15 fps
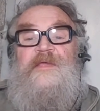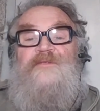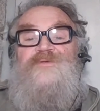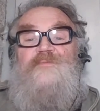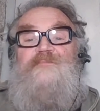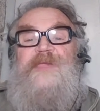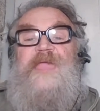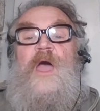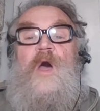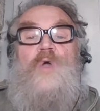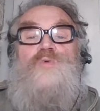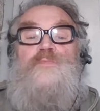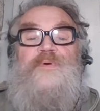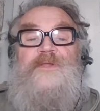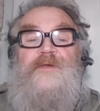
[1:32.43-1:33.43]
to be
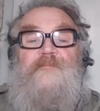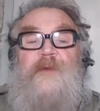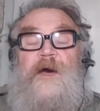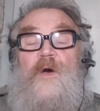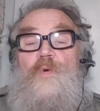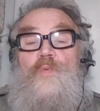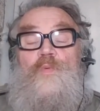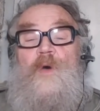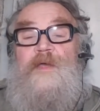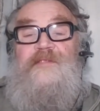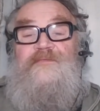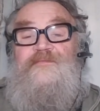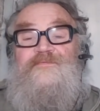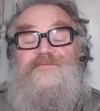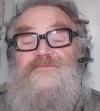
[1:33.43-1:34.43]
open about
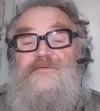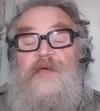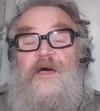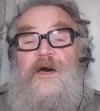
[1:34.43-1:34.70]
one's